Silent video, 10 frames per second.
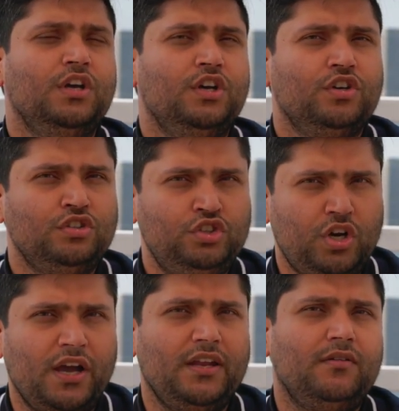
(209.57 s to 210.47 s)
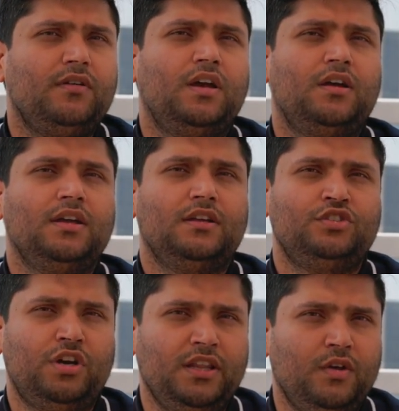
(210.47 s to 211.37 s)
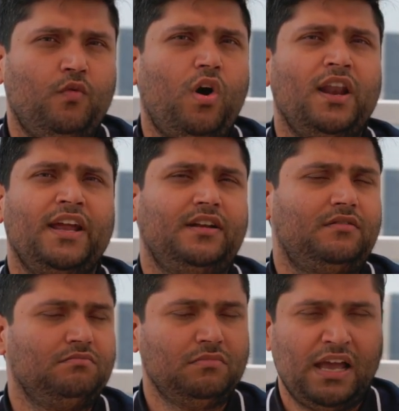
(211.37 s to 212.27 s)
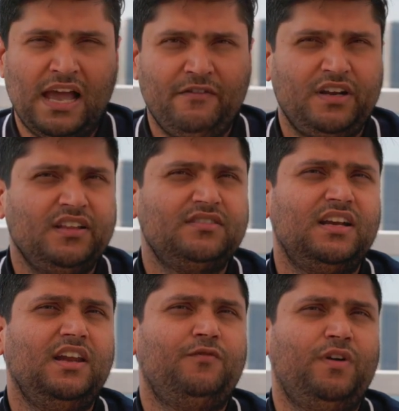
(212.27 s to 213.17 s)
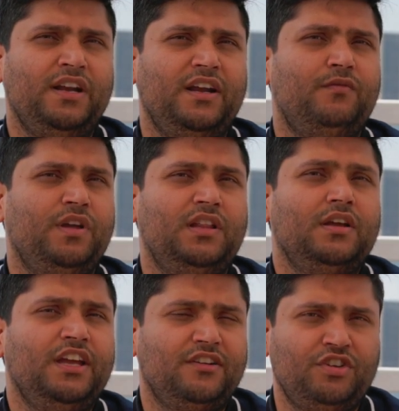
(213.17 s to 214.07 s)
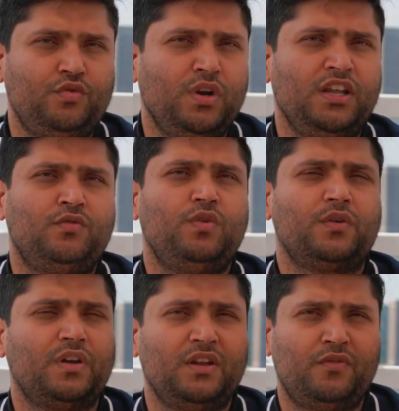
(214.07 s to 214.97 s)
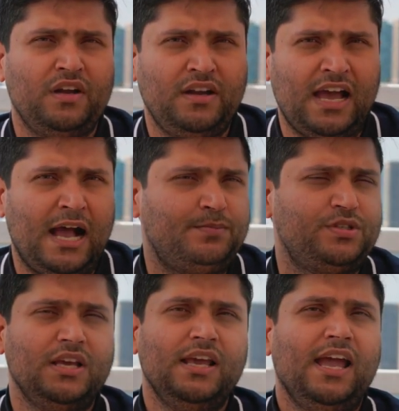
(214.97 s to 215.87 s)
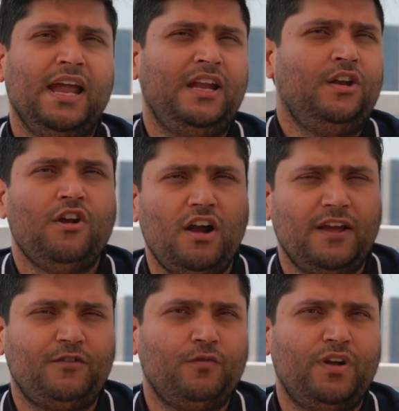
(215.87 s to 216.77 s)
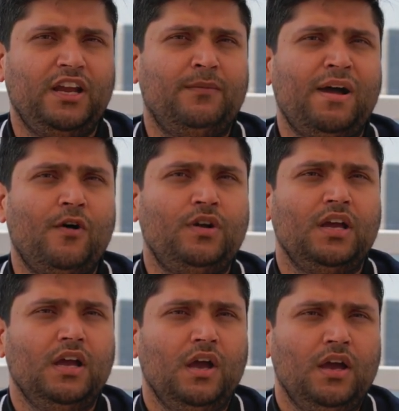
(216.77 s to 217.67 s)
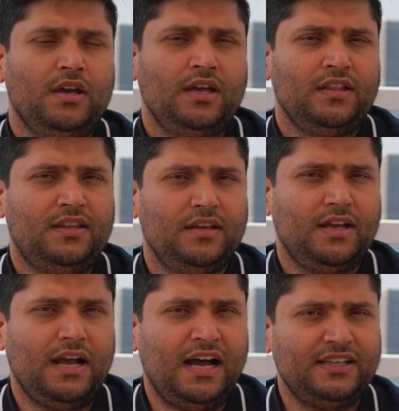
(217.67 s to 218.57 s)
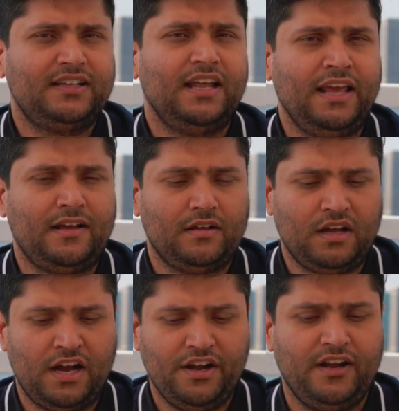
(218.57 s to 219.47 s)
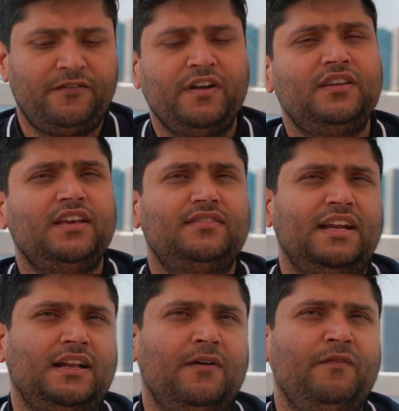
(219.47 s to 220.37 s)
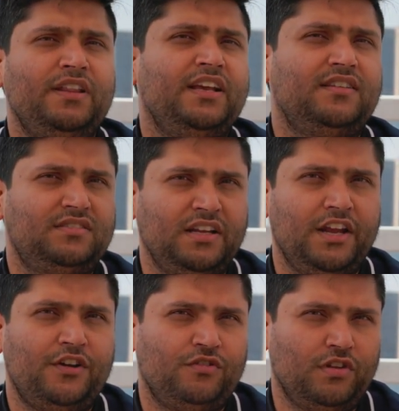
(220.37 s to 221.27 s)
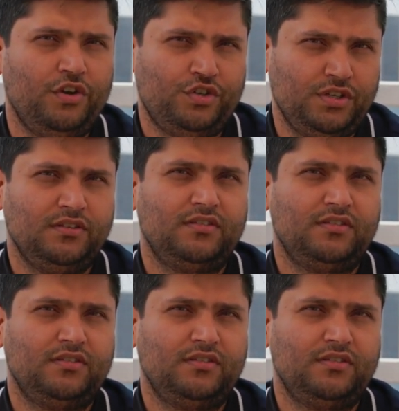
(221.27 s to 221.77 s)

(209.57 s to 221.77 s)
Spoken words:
join the wallet, have it instantly funded with ERC20s, work with different dApps, and not have to worry about the other like 100 different things that come with existing layer 2 solutions.